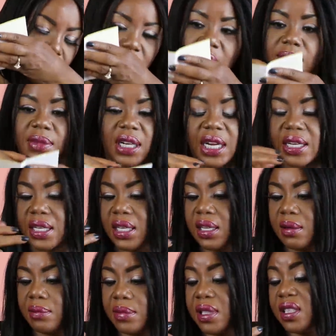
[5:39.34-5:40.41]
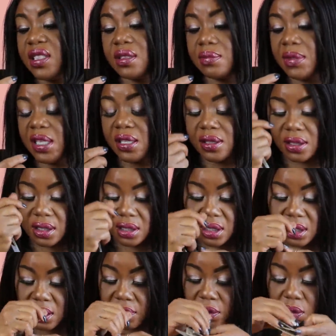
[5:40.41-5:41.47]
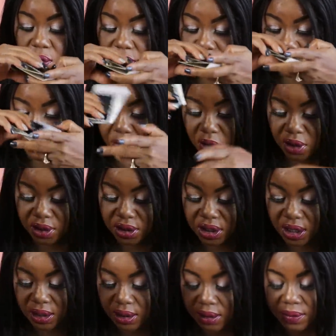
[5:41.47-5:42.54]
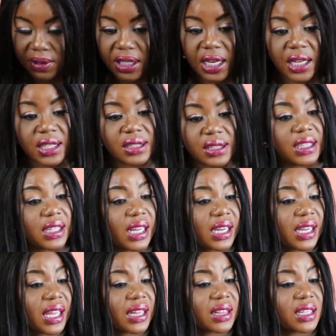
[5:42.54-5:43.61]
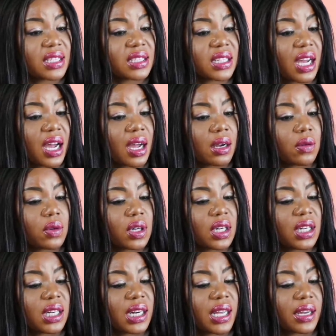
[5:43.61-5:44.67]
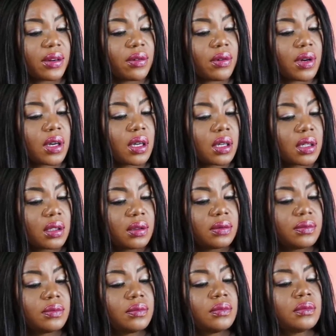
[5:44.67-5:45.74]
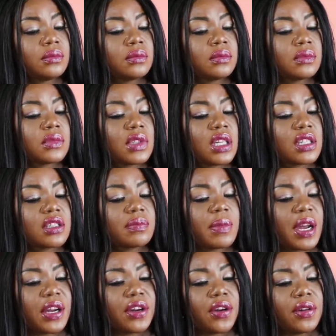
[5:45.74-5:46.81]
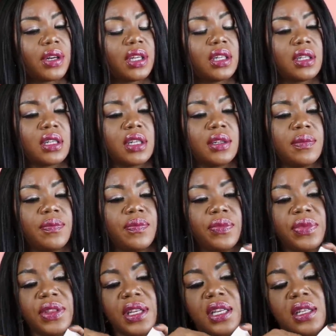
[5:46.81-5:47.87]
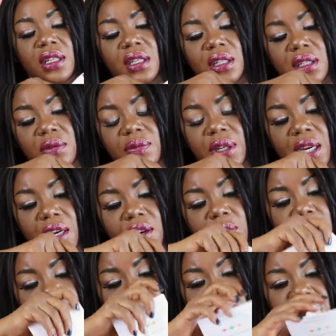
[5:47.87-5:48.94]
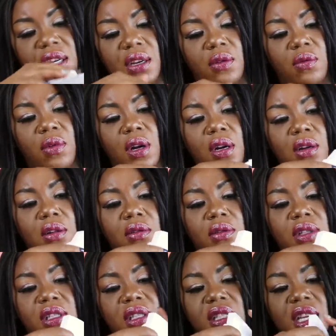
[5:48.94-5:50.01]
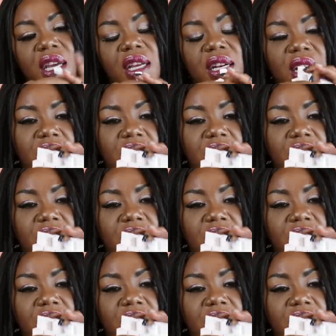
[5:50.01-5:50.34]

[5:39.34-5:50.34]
Something like that. But it smells good. Of course, Marc Jacobs Daisy. And I got this Aqua Allegoria. It's by Guerlain. And um, when I opened it, I was like, whoa. It's got